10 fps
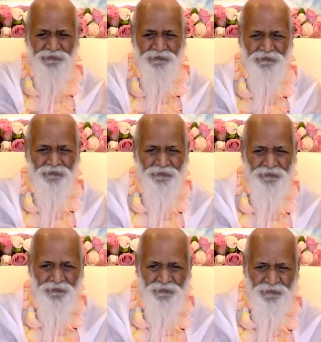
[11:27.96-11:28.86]

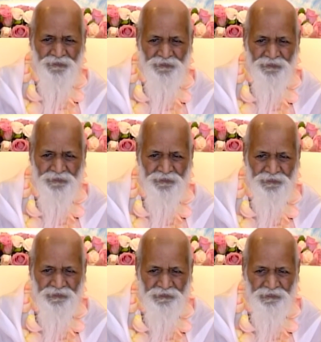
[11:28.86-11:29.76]

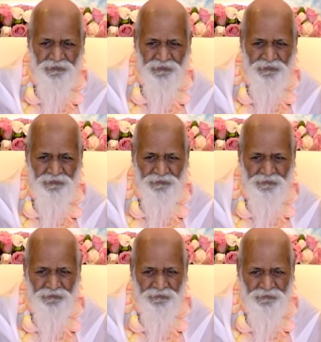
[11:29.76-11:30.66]

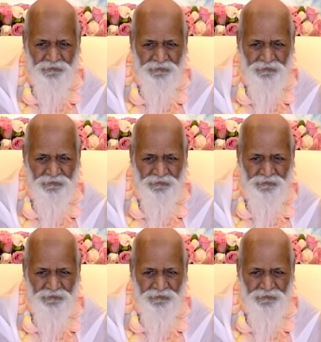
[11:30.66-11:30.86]
Nobody speaks.